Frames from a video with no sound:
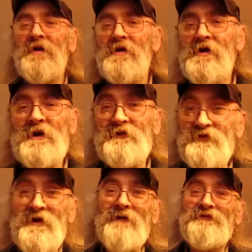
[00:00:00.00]
And I
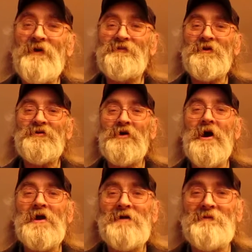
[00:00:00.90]
should have something to
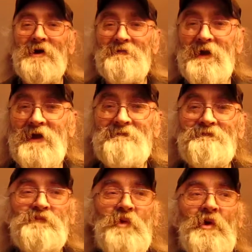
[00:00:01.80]
talk about, man,
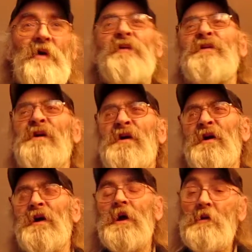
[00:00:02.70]
you know.
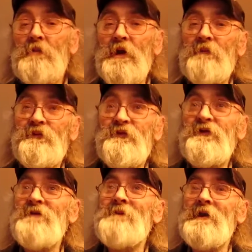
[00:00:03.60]
But if you've
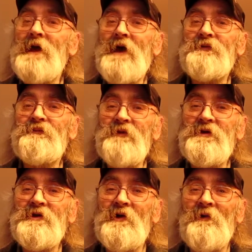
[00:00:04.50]
seen my last
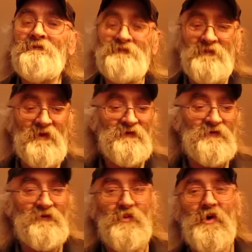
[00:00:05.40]
video, this is
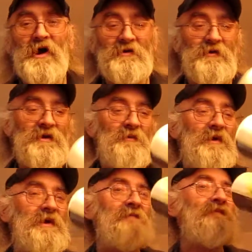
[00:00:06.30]
just water anyway.